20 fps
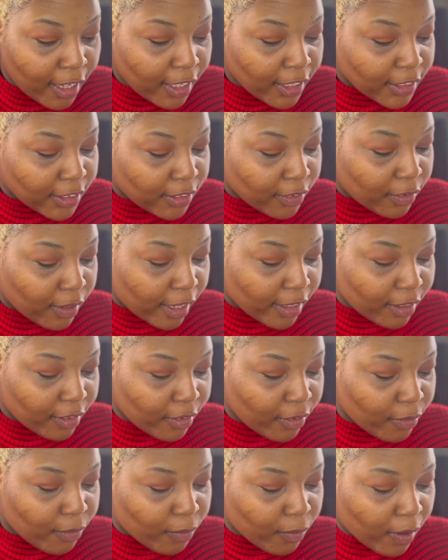So I don't
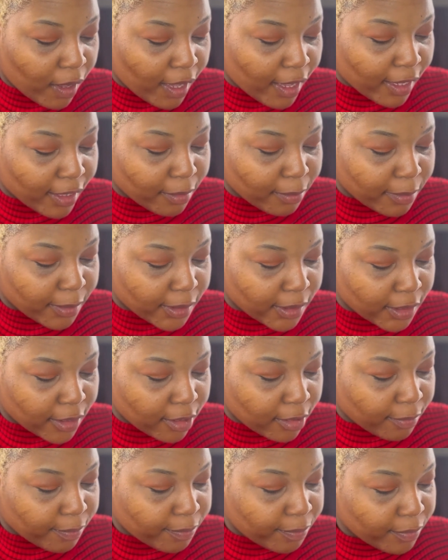know why. Let me
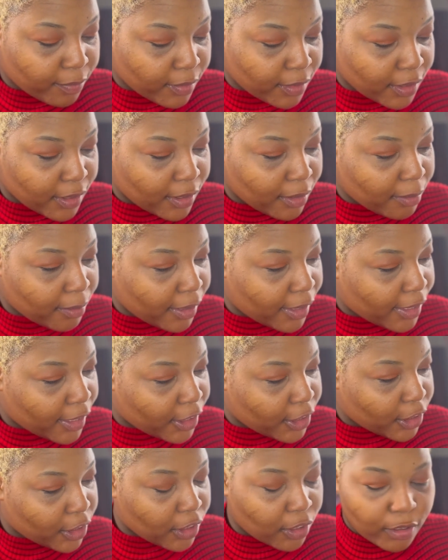see. Cause I'm like, it
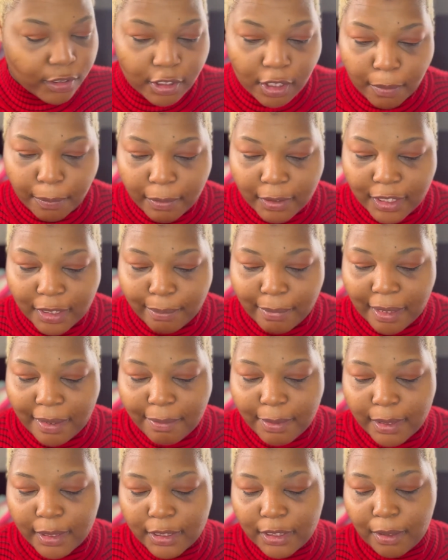shows so pretty.
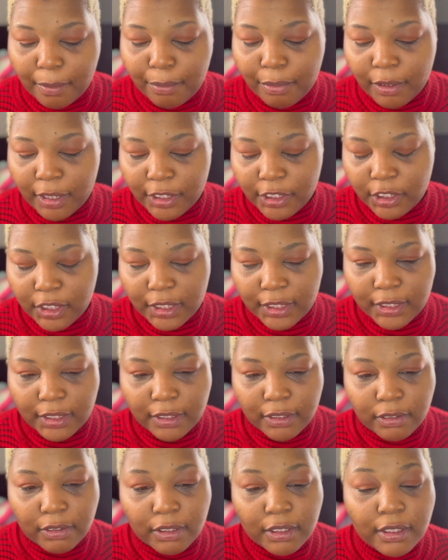Maybe it's the brush I
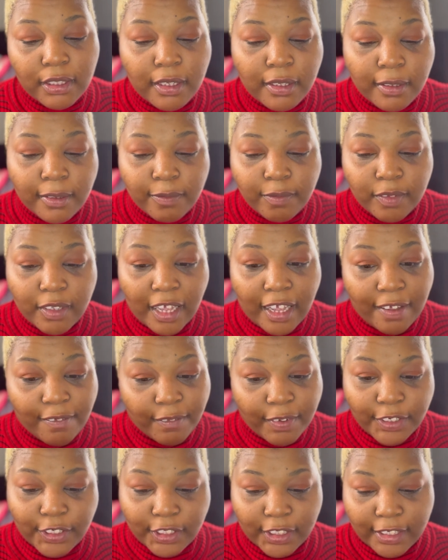used. I
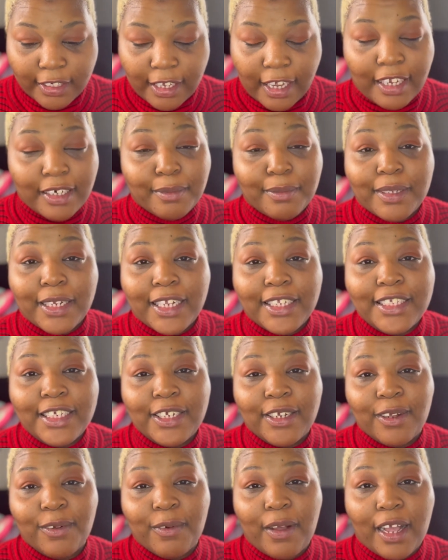eventually got it, but that took
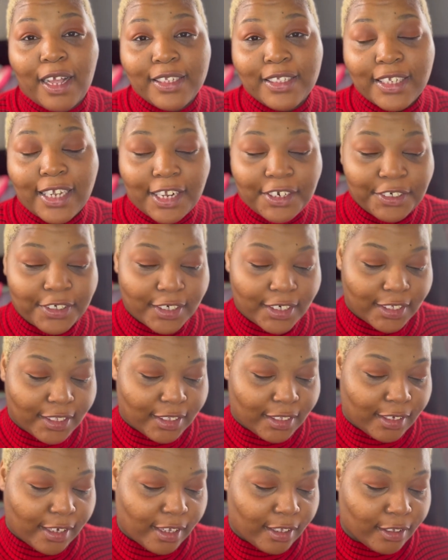a while to actually get
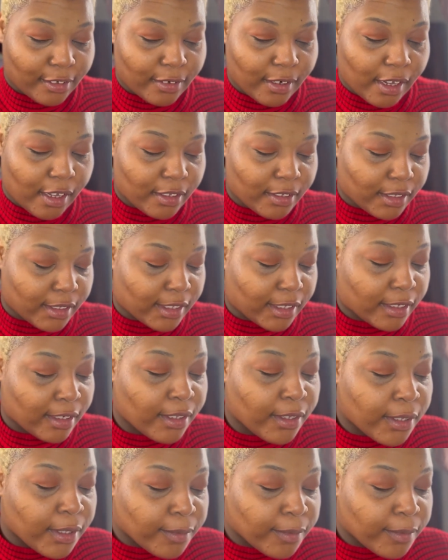the color out on there.